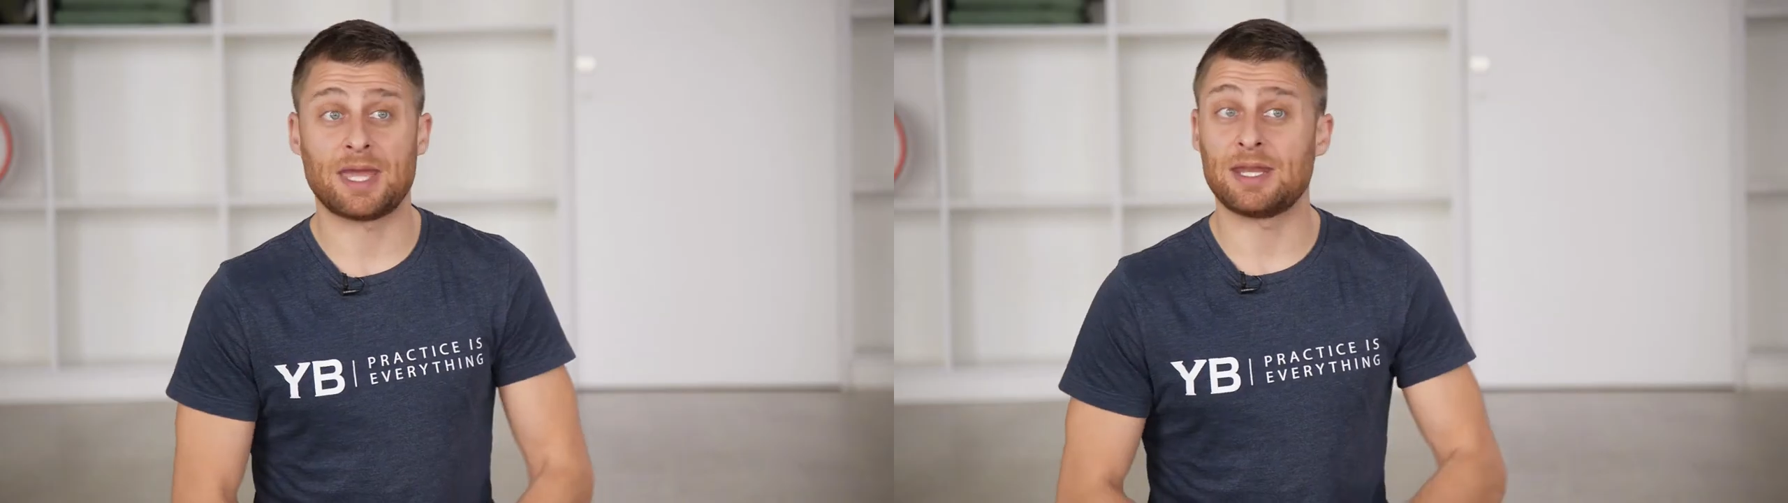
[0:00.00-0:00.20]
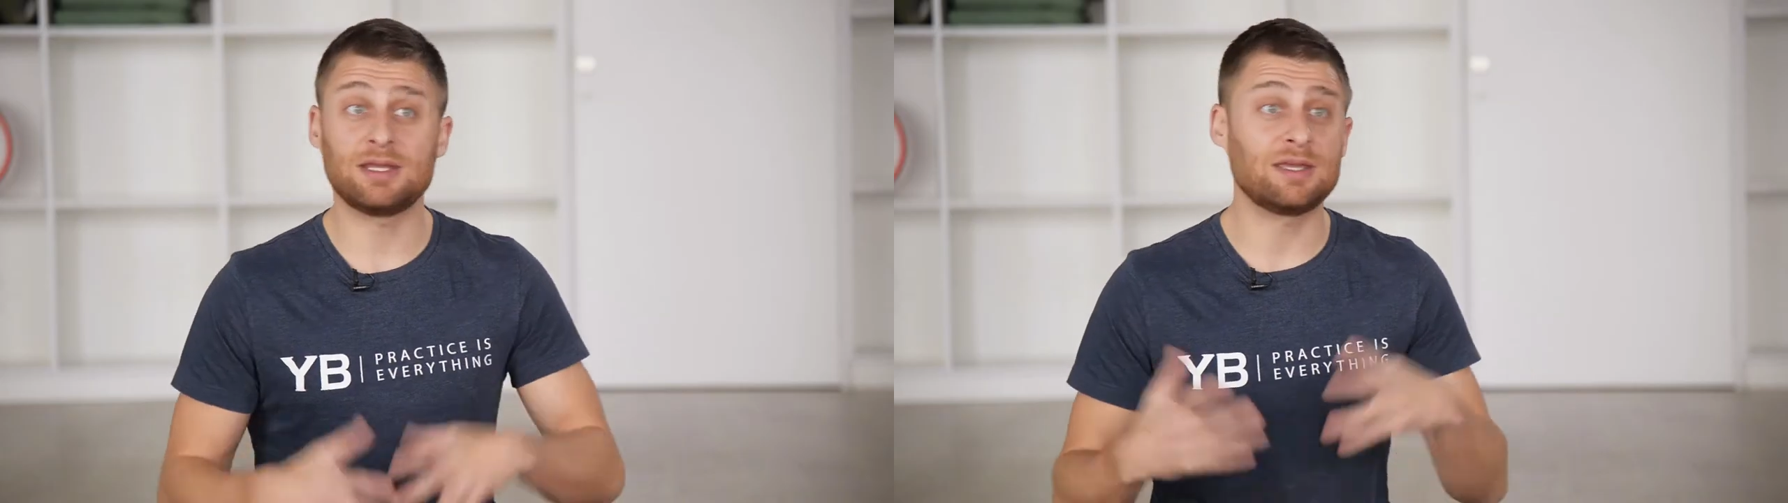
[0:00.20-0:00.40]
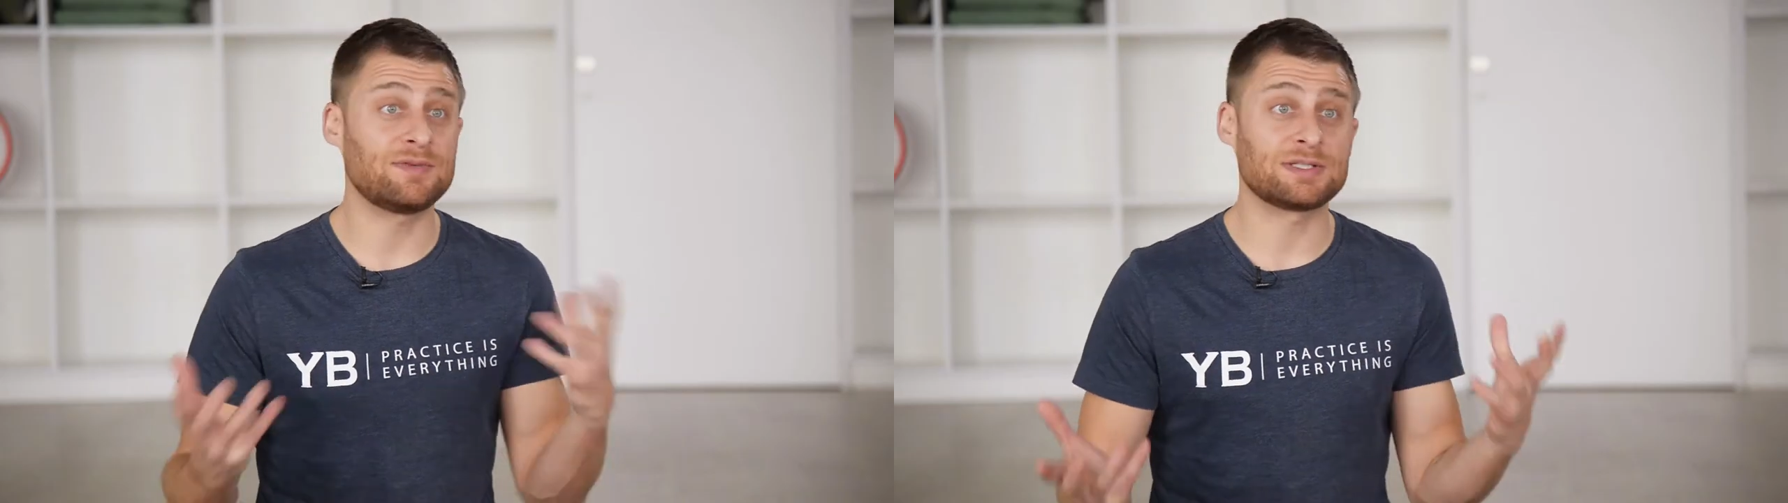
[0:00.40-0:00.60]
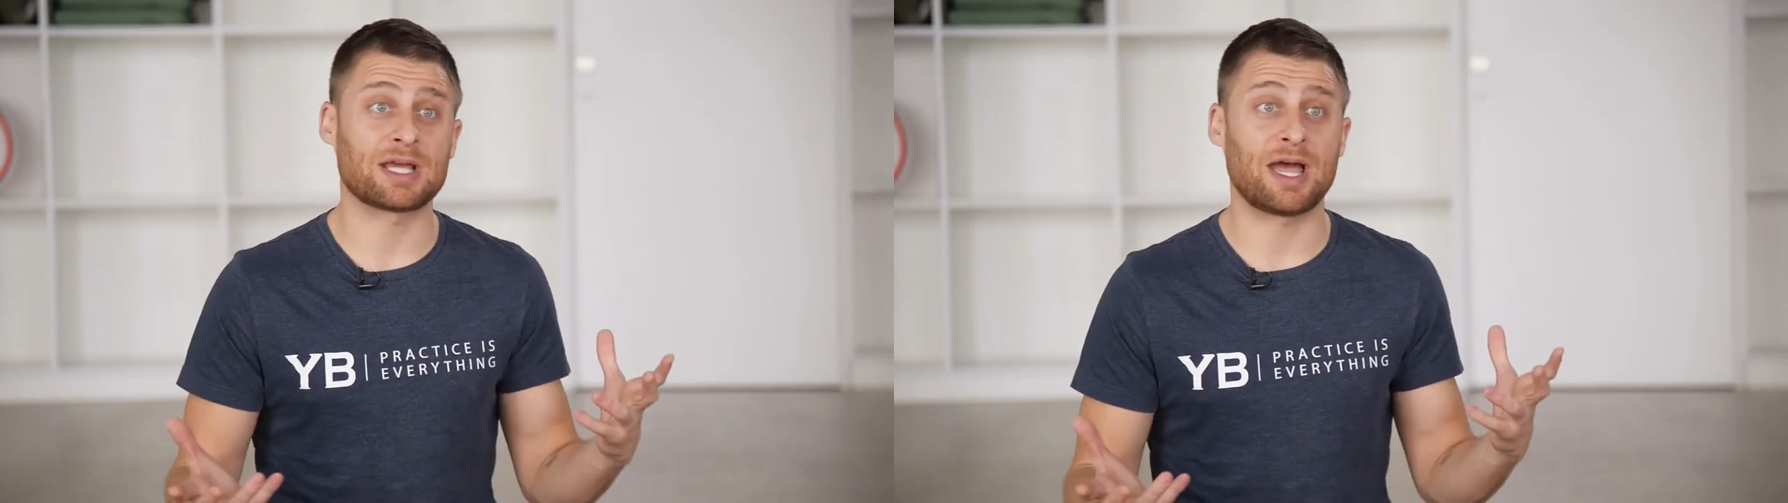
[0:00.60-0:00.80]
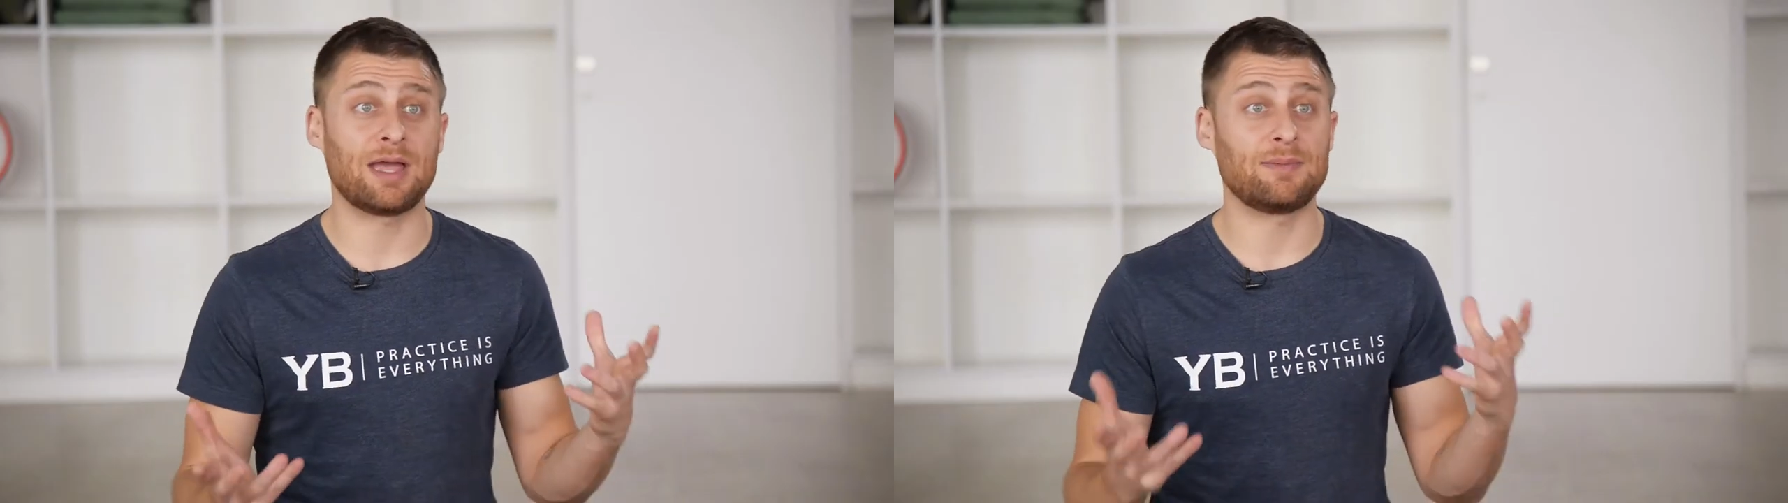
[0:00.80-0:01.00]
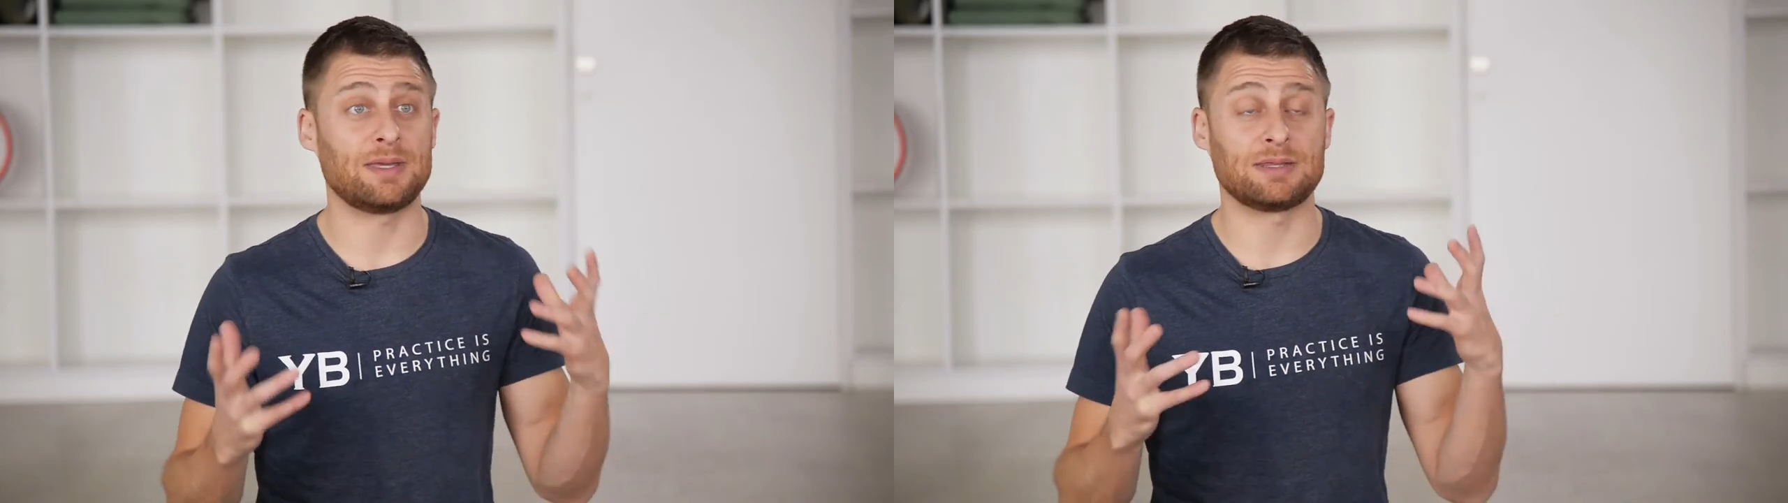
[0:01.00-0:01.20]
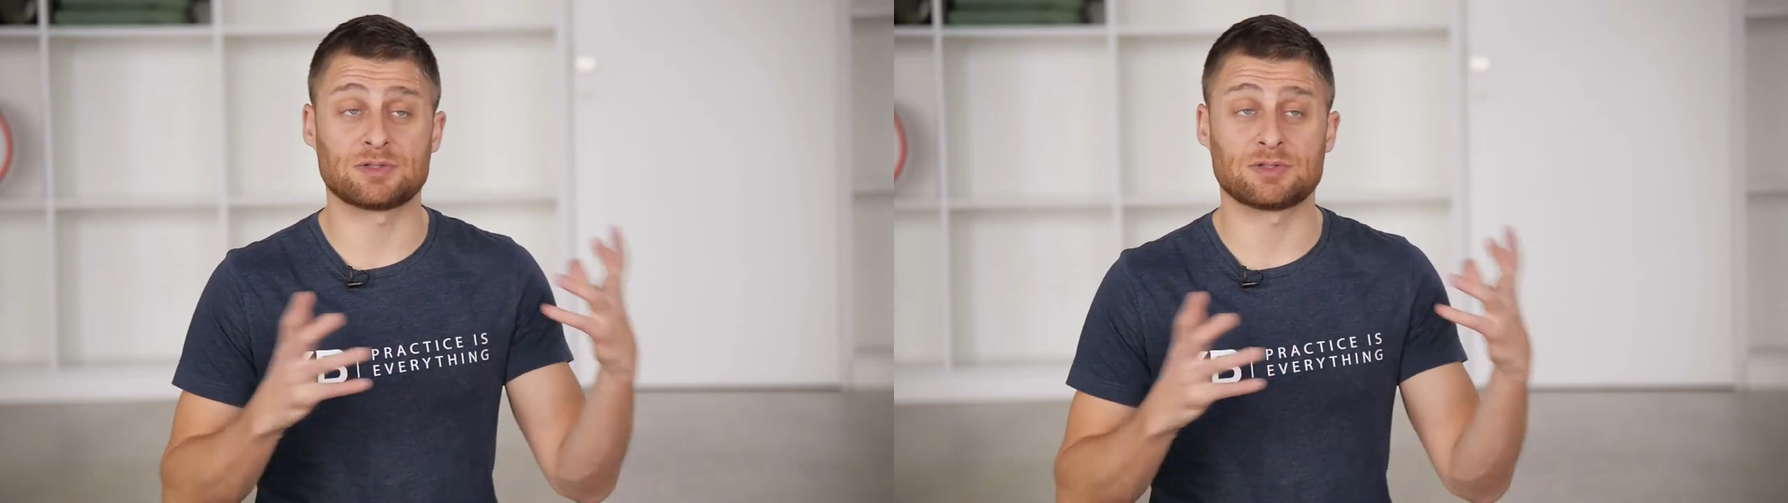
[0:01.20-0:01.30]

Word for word: At any given time,